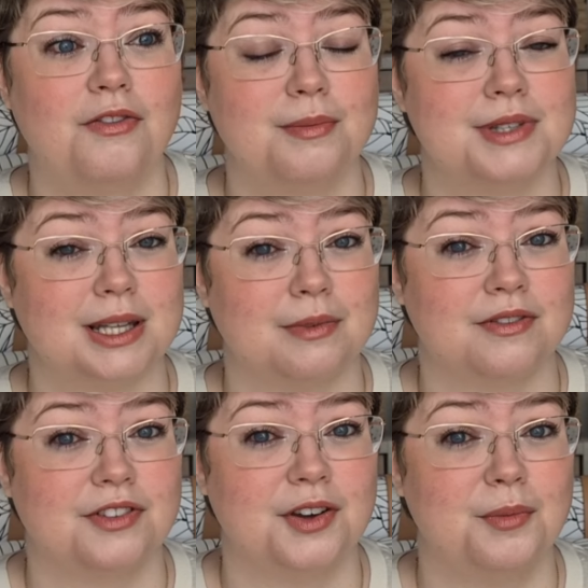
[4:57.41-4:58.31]
from some
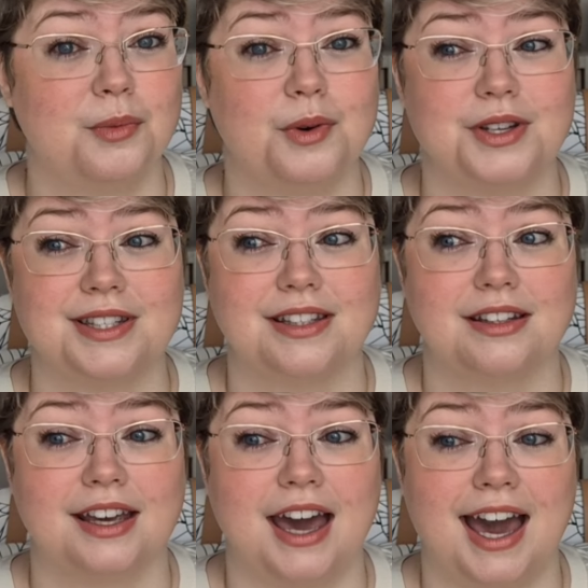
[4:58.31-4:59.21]
of them was
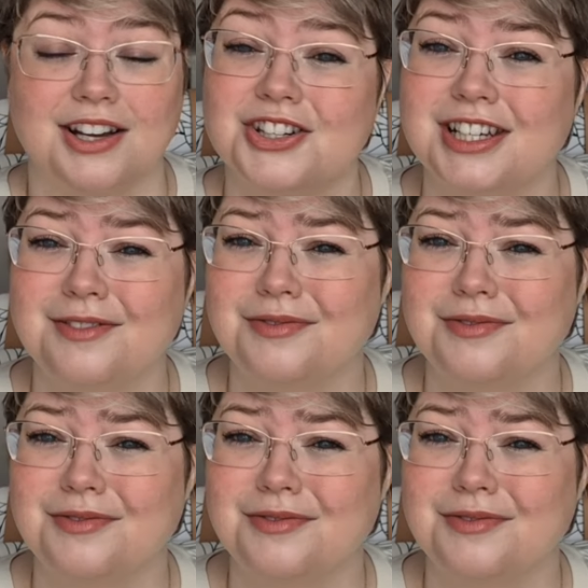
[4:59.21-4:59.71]
actually